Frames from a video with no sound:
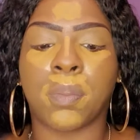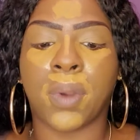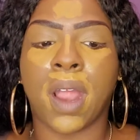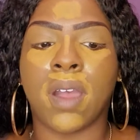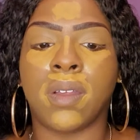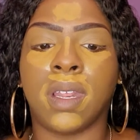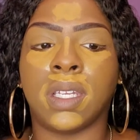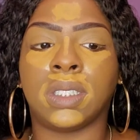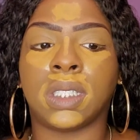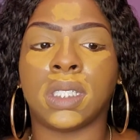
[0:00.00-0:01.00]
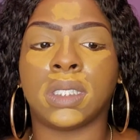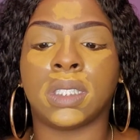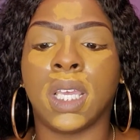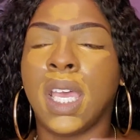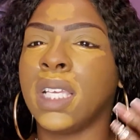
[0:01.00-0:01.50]
brown, and it's just
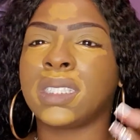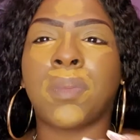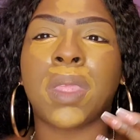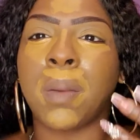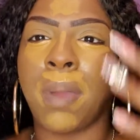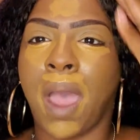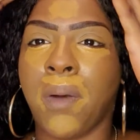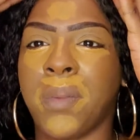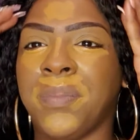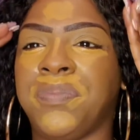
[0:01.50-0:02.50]
something about